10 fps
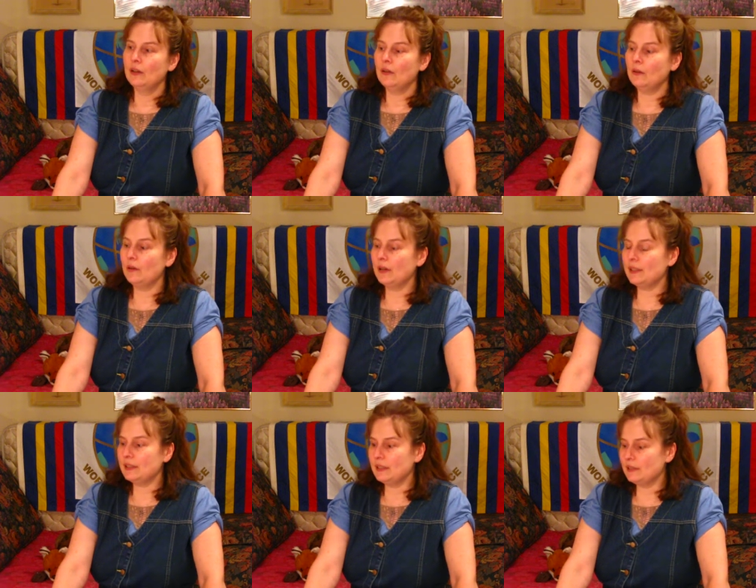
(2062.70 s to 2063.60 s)
Or
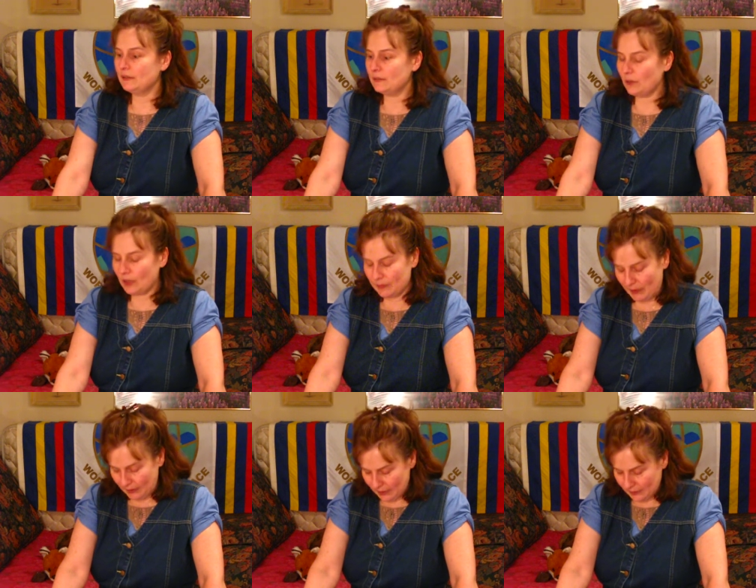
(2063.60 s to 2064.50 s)
as I talk
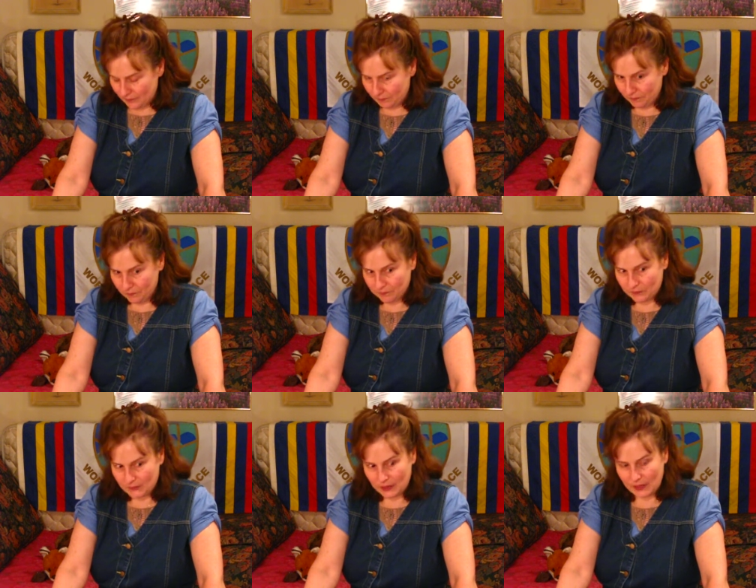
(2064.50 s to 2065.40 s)
about in
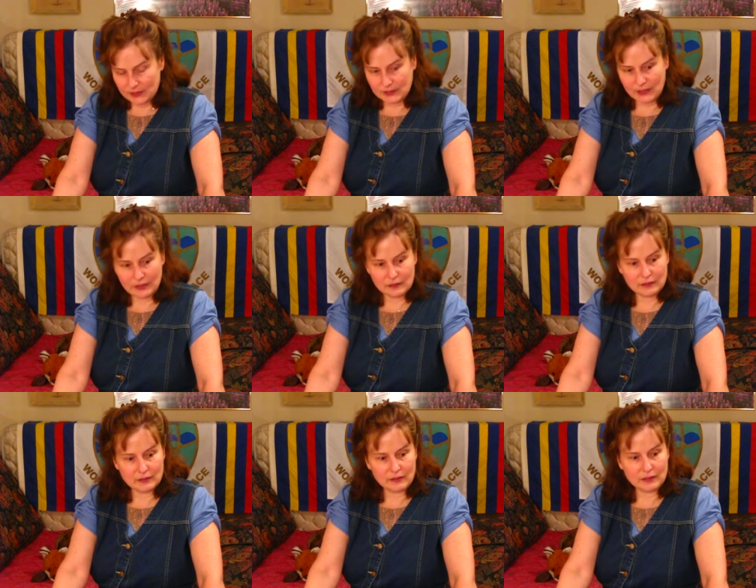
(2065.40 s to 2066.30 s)
essay,
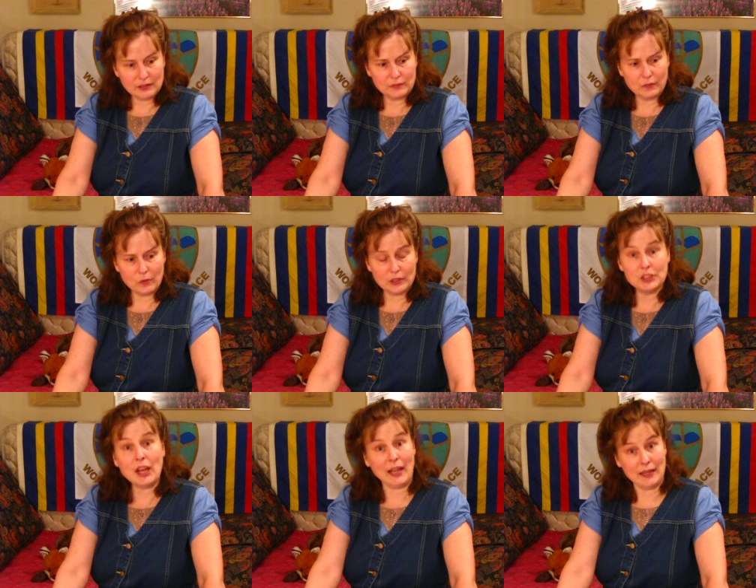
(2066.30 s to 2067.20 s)
I think it's
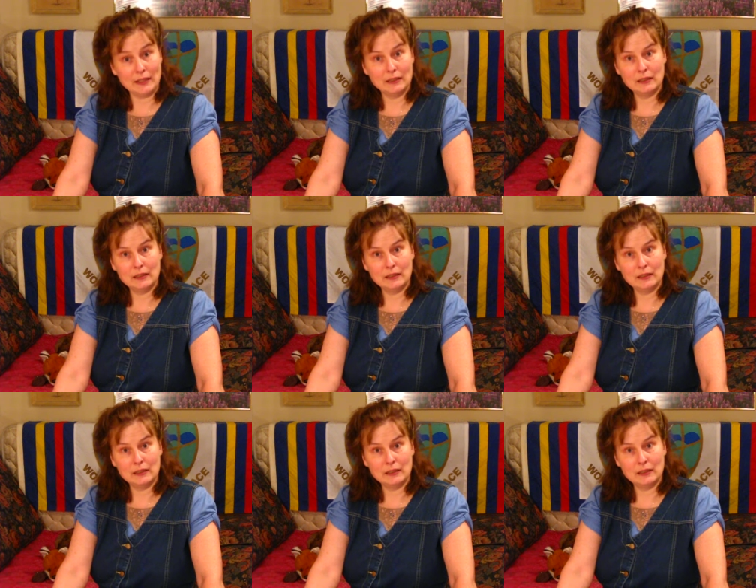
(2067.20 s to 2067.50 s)
4J,